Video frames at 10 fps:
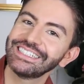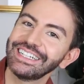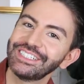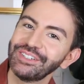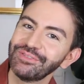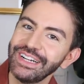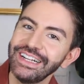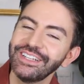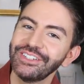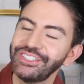is actually a
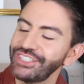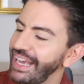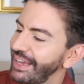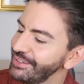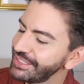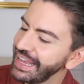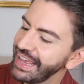really good shout